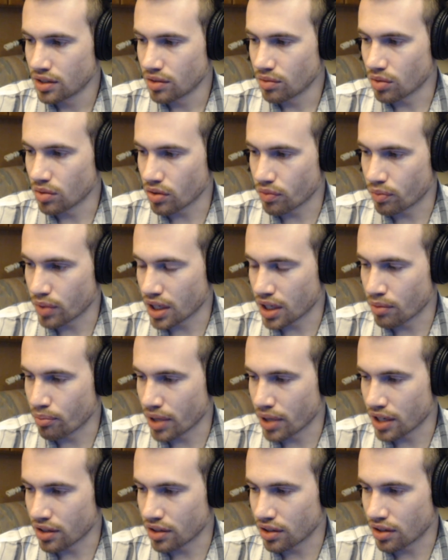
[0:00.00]
would have been a
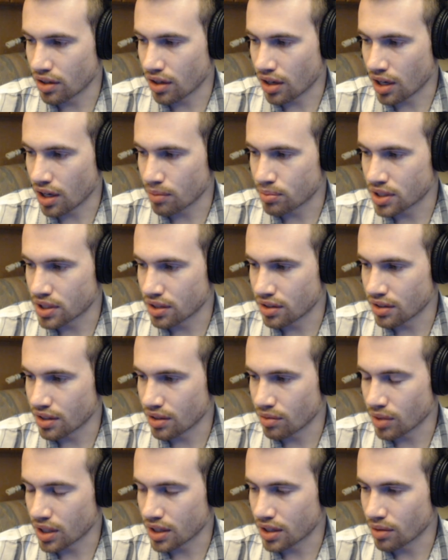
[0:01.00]
better option
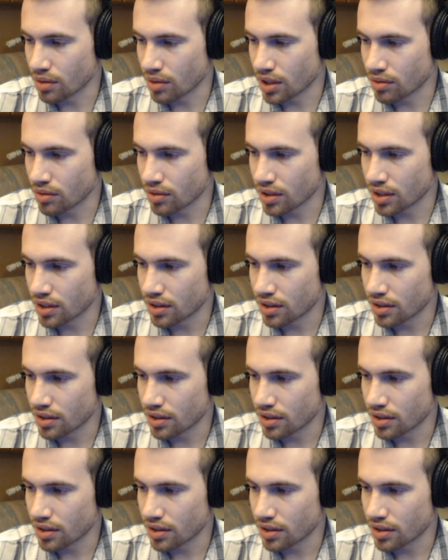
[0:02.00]
than what they went with.